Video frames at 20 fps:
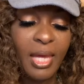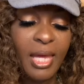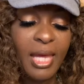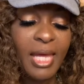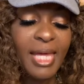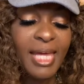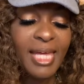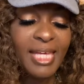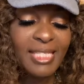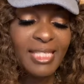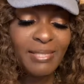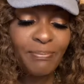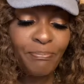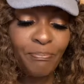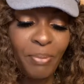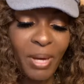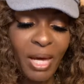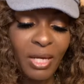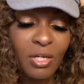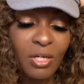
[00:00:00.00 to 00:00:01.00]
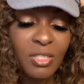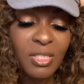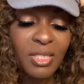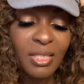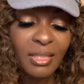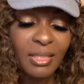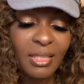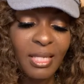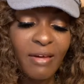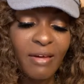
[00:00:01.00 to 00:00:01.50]
It's better to
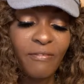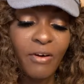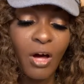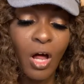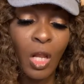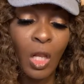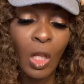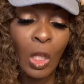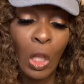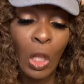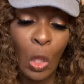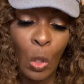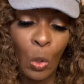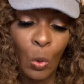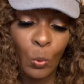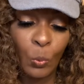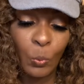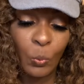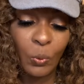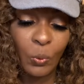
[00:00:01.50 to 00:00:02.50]
live alone